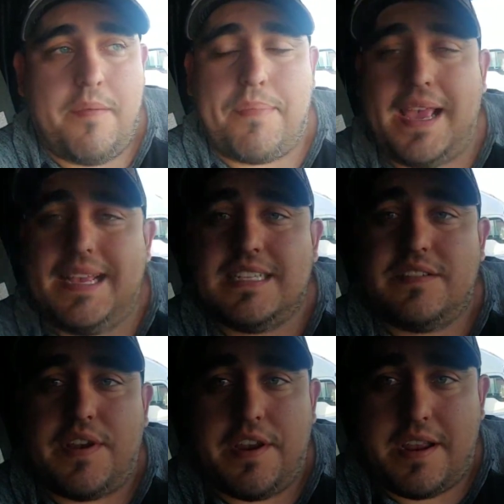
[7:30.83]
Pay is
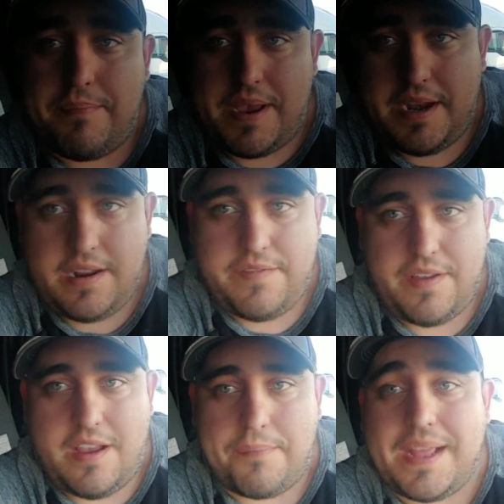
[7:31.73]
very competitive.
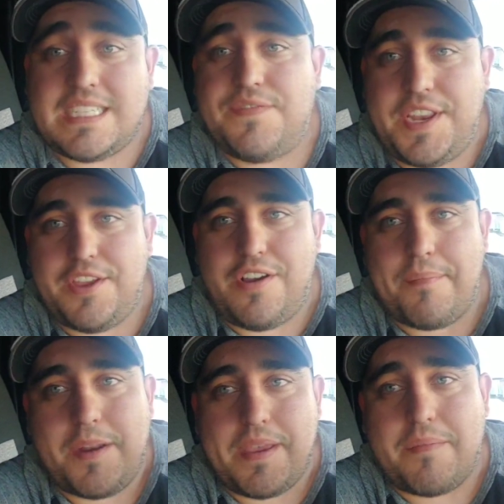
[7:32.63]
Next video, I'm
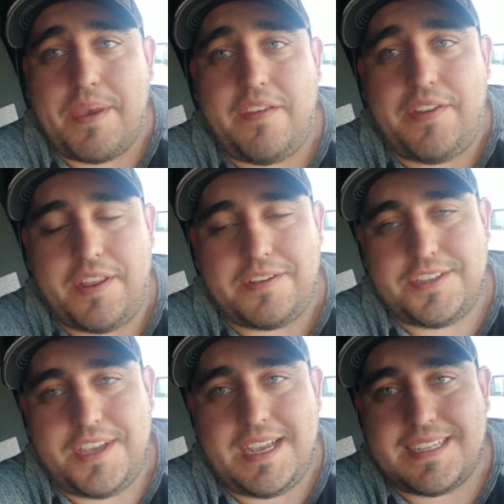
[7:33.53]
going to make a pay video so
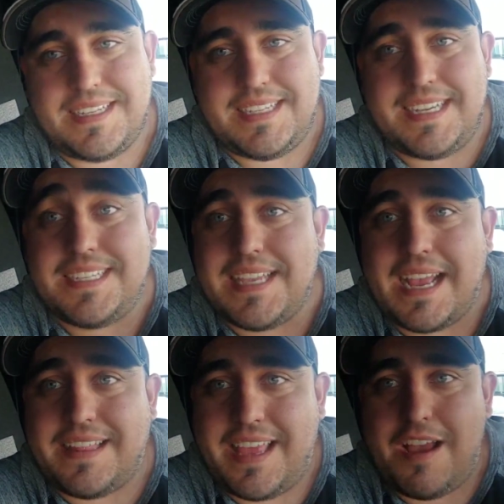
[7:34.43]
you guys can see
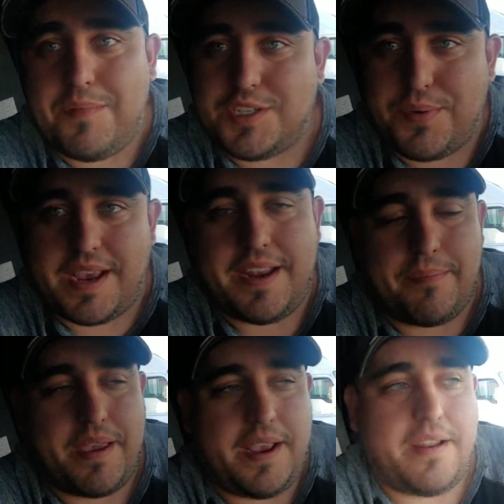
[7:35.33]
exactly how much we're getting
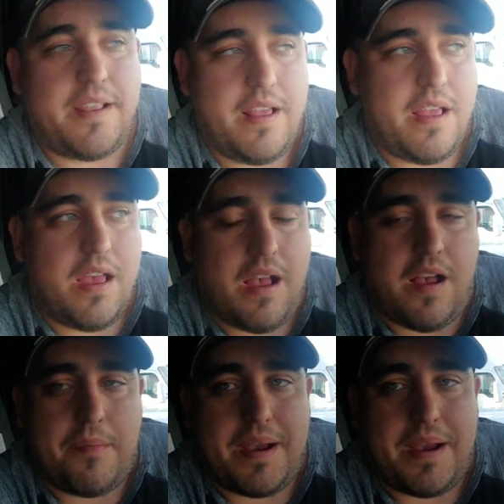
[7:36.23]
paid. I